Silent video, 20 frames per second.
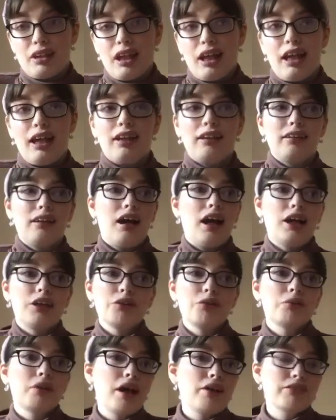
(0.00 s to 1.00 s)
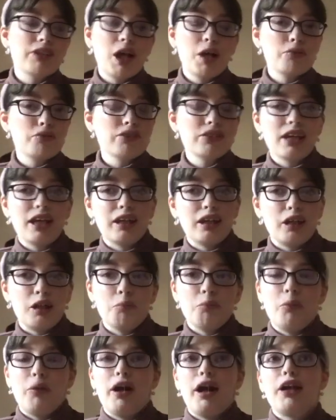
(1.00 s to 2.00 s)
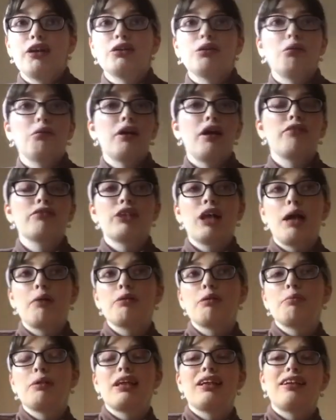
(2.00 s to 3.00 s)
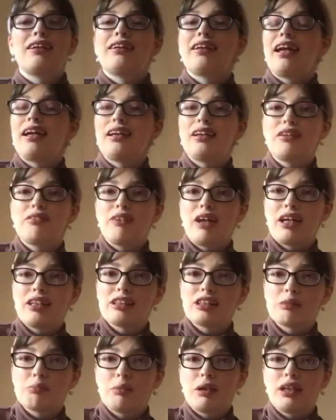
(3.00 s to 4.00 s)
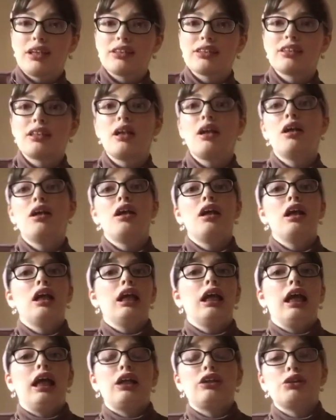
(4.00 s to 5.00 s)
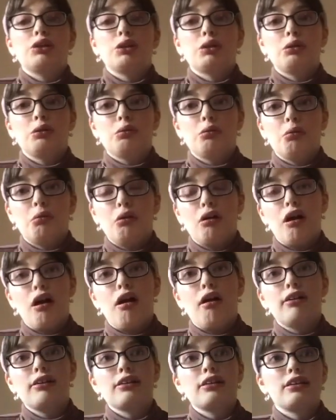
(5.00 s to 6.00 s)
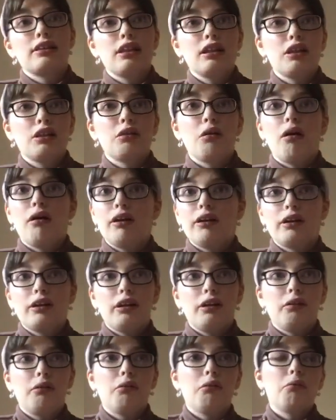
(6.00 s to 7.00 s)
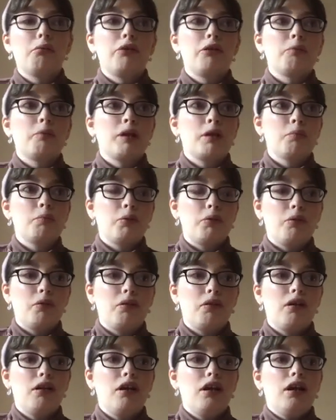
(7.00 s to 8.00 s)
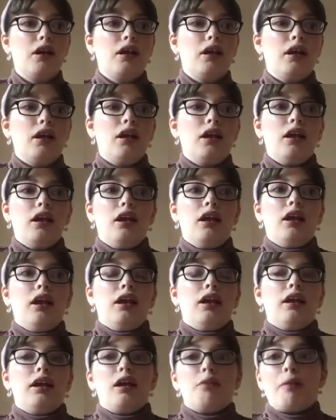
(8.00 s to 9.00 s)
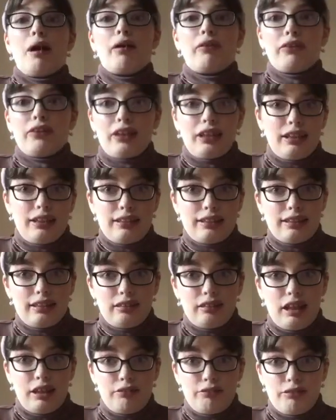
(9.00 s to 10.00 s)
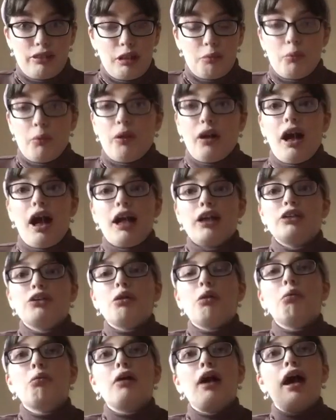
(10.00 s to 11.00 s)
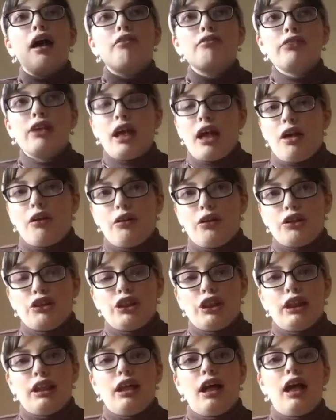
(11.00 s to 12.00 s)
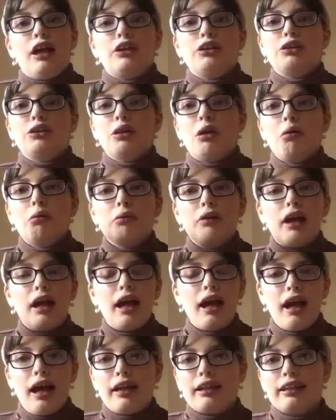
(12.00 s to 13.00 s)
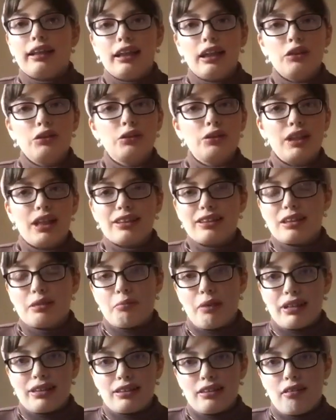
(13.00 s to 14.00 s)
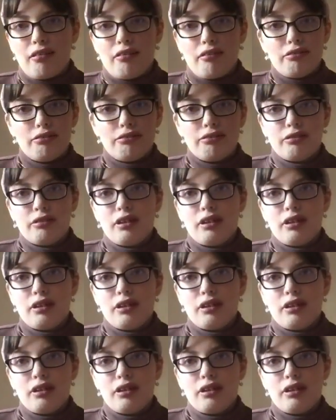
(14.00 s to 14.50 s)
And I don't have time for that anymore. I don't have time to be in a negative headspace and to... sit and argue with people about things in life anymore. I don't have the energy. I don't, I can't do that to myself.